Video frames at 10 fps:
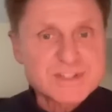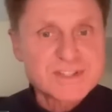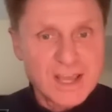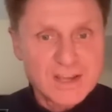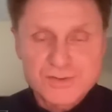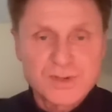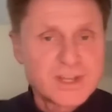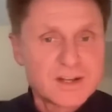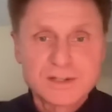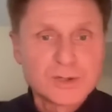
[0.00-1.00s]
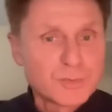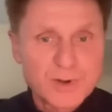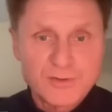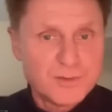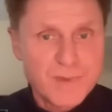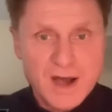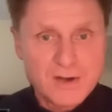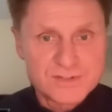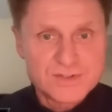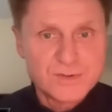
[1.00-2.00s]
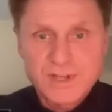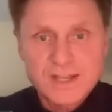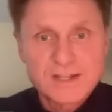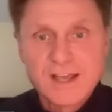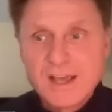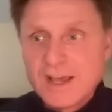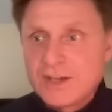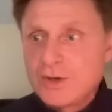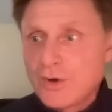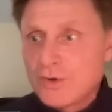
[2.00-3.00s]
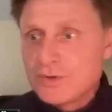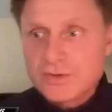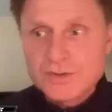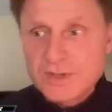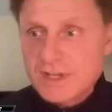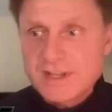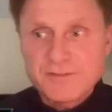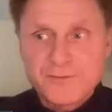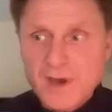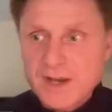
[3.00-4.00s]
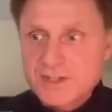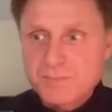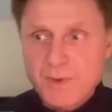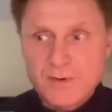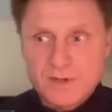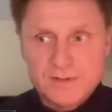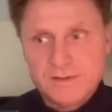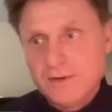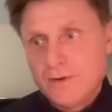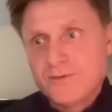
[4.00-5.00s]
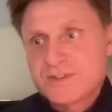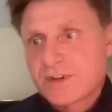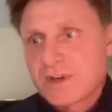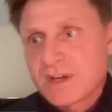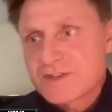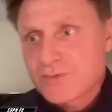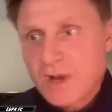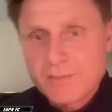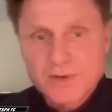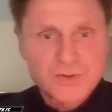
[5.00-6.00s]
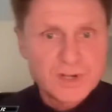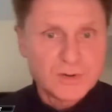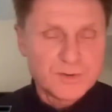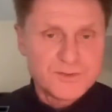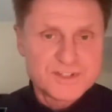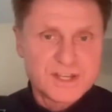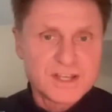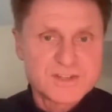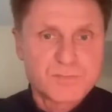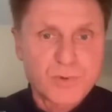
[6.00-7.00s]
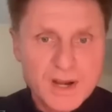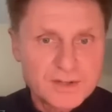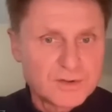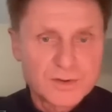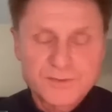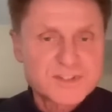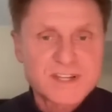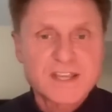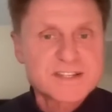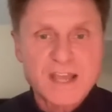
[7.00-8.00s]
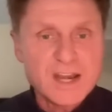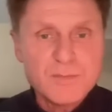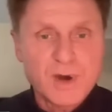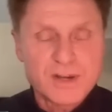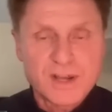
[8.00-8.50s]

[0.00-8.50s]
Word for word: stage you get a little bit of a bounce. You get you know, you, you get that fighting spirit, you know, if it's against Real Madrid or if it's against Brighton or if it's against anybody.